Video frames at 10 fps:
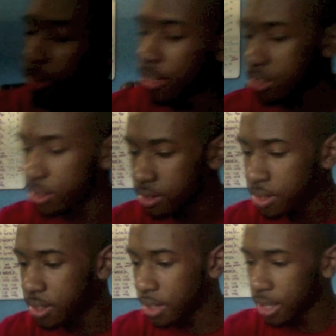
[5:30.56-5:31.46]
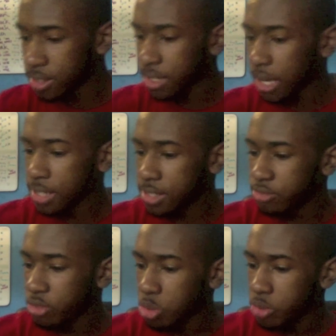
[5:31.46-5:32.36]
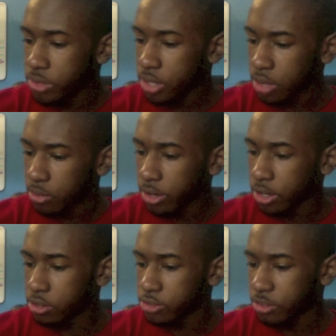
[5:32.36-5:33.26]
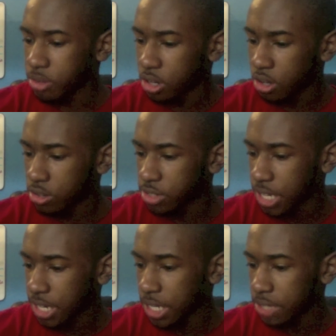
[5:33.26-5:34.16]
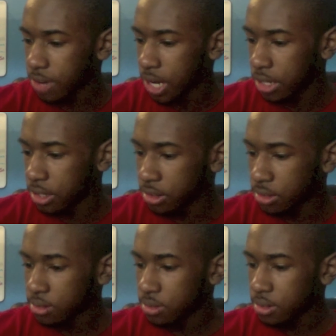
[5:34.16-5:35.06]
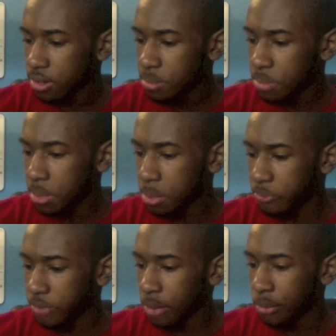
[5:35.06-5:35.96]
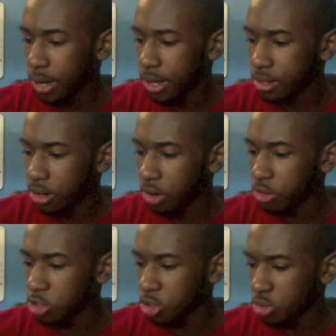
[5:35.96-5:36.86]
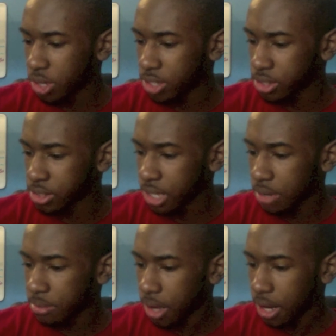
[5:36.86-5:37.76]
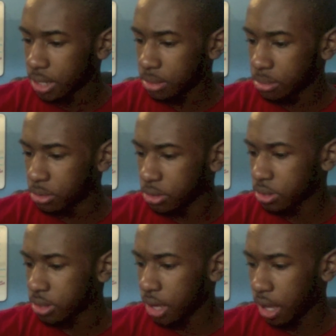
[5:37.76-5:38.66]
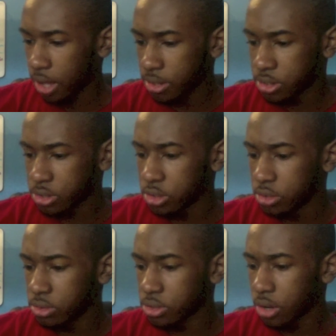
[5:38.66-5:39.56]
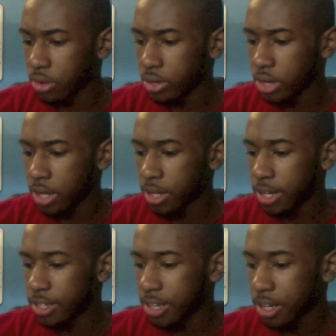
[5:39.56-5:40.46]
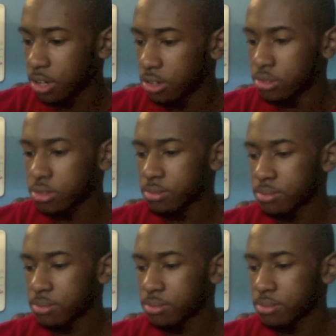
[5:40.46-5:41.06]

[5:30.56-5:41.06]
crazy. Yes, as in removing the wrinkles from your clothes, that kind of ironing. People find weird or unusual ways to set up the ironing board to do so and iron their clothes.